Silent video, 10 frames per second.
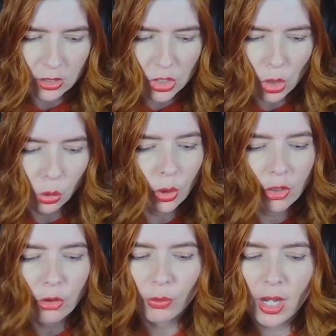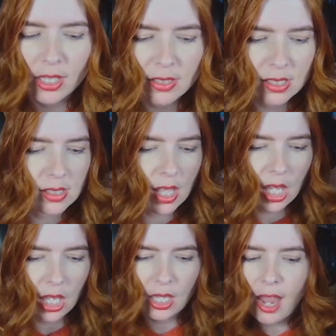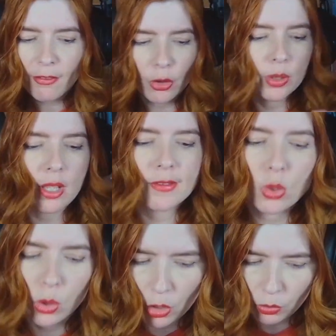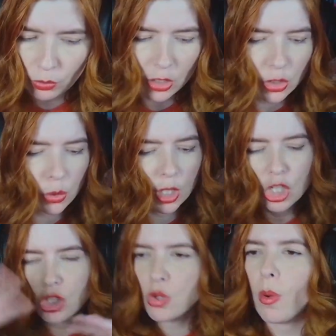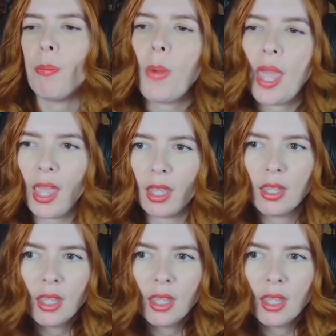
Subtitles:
So Lord of the Rings is like, everyone loves Lord of the Rings. So we're going to do it big.